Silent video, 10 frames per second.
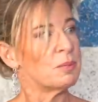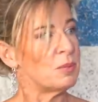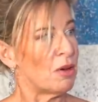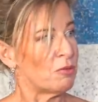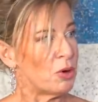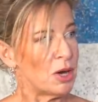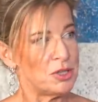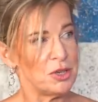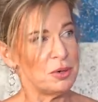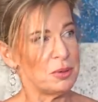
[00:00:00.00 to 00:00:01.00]
love what I
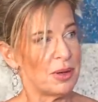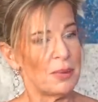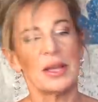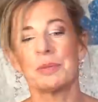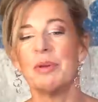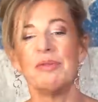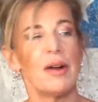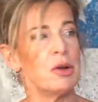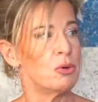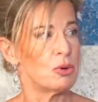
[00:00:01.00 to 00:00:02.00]
do. And that's been
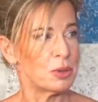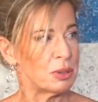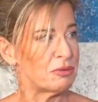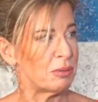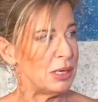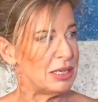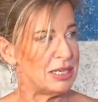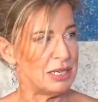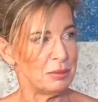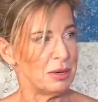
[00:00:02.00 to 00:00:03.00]
very awkward for me
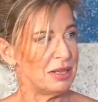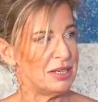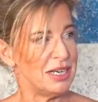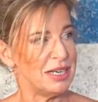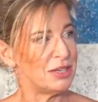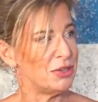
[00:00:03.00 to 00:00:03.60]
to deal with, indeed,